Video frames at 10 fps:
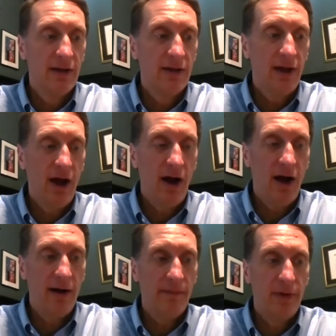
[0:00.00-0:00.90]

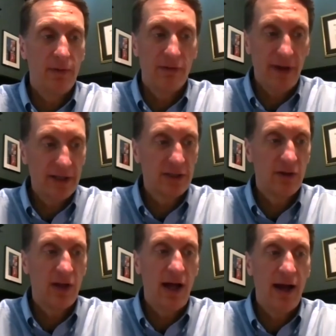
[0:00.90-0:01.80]
their
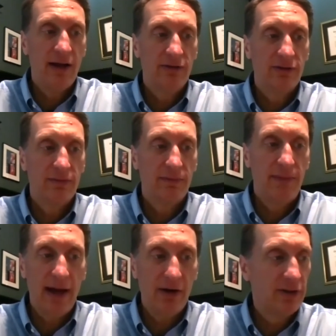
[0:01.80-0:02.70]
professional lives,
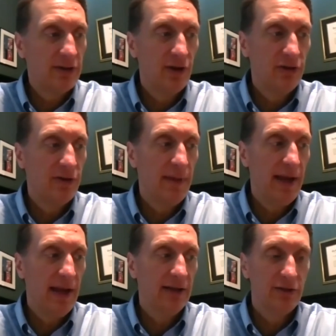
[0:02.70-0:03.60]
balancing those
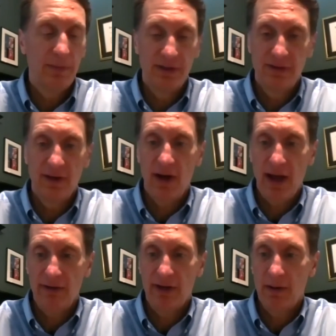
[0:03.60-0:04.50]
demands, but still
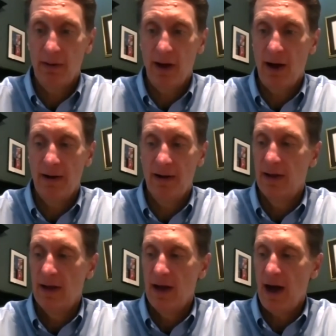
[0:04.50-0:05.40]
having a
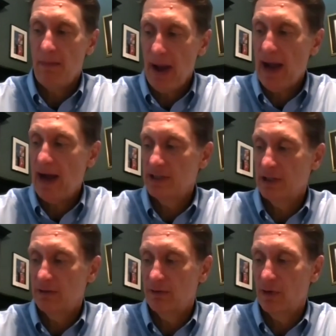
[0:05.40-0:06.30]

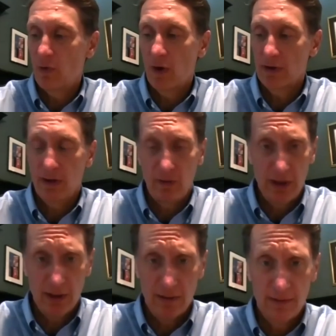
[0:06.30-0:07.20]
passion for the work that we
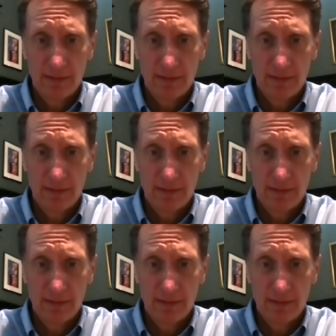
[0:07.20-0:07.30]
do.